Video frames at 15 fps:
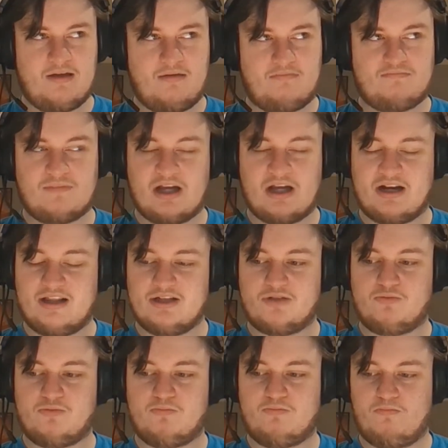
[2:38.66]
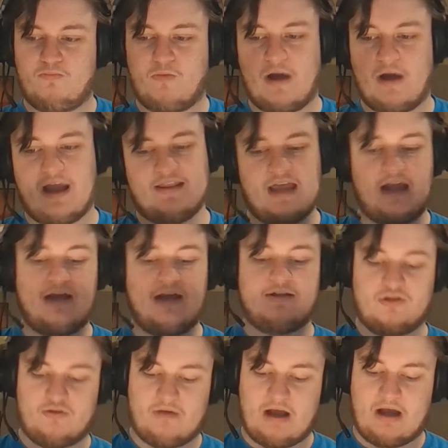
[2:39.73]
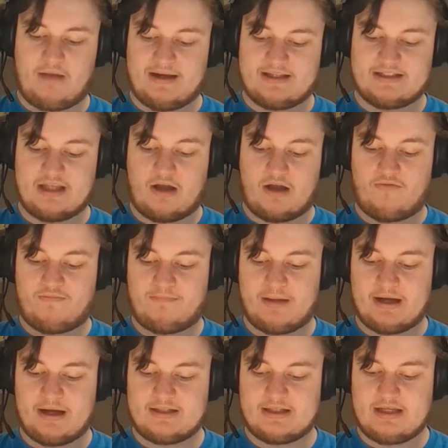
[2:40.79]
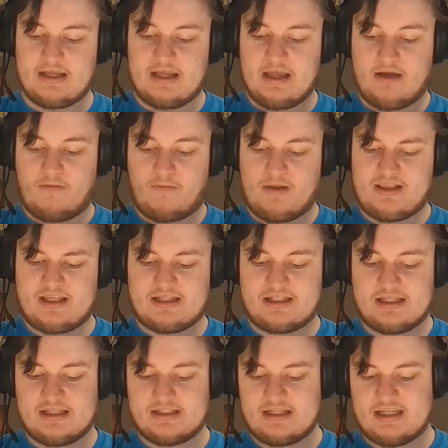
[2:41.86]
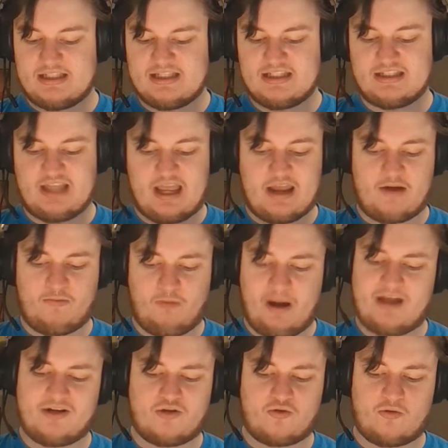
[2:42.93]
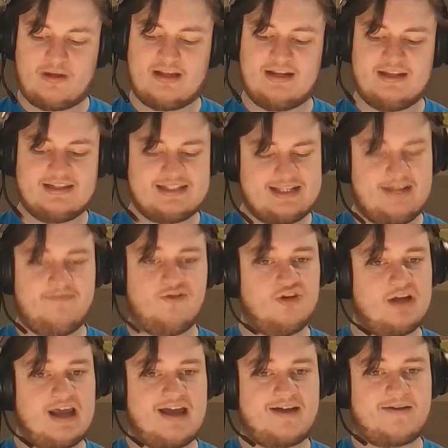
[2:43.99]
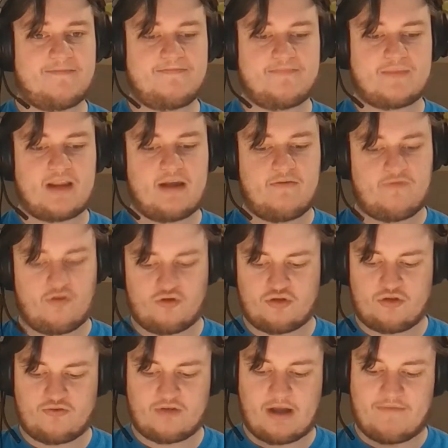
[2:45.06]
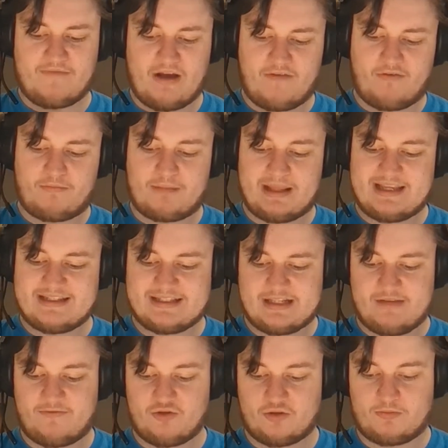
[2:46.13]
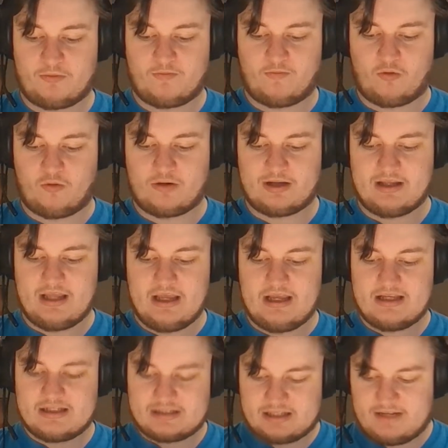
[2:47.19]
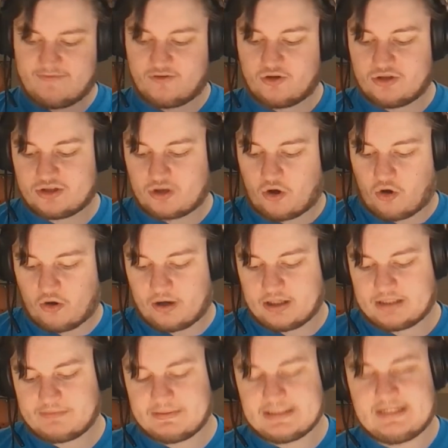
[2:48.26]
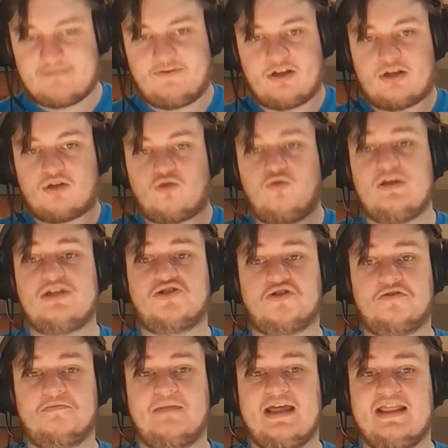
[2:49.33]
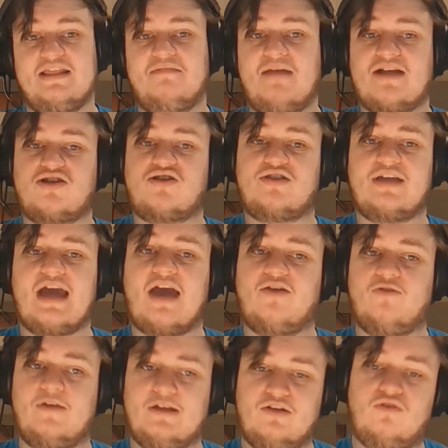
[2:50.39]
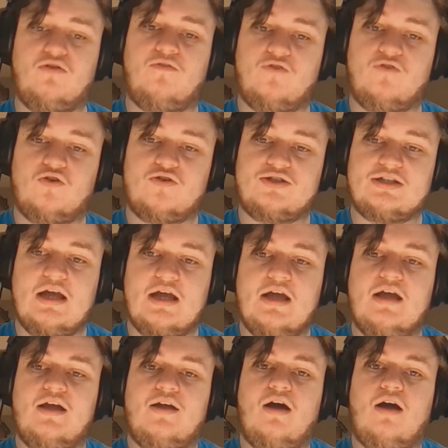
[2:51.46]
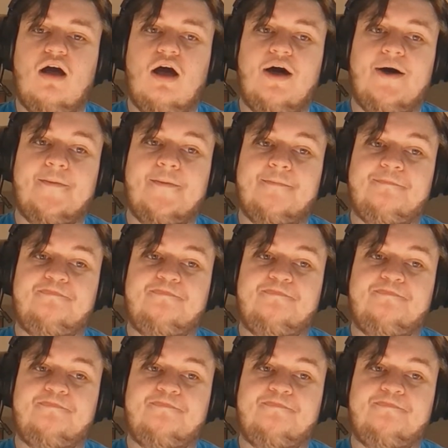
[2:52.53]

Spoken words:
done in this way that to help myself, but what this is it's a red-green Sliver deck. For those of you who have never played Slivers before, Slivers are a specific creature in the Magic the Gathering universe, to